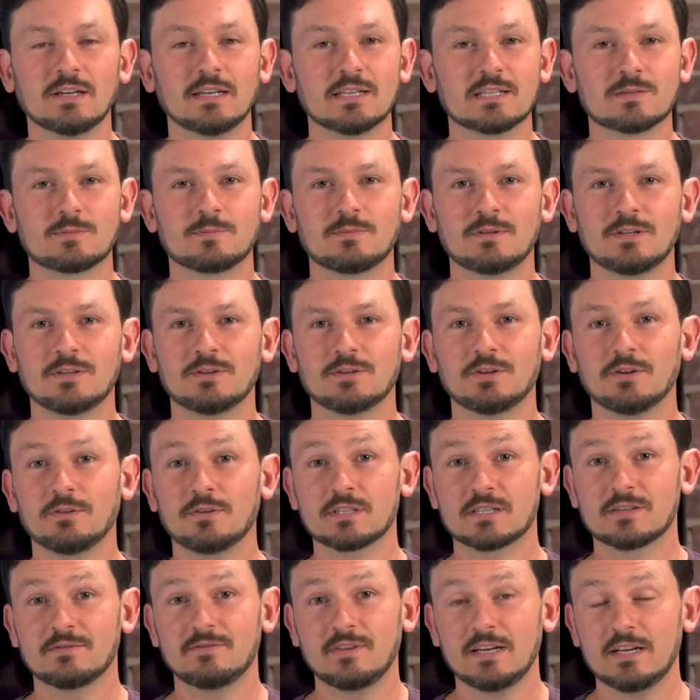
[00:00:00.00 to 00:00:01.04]
and it's,
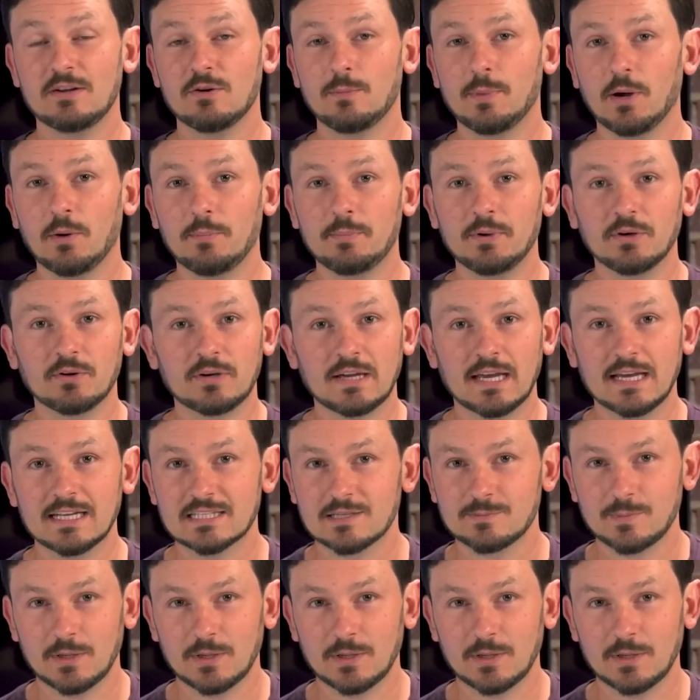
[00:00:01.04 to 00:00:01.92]
this is a video about Bill Gates.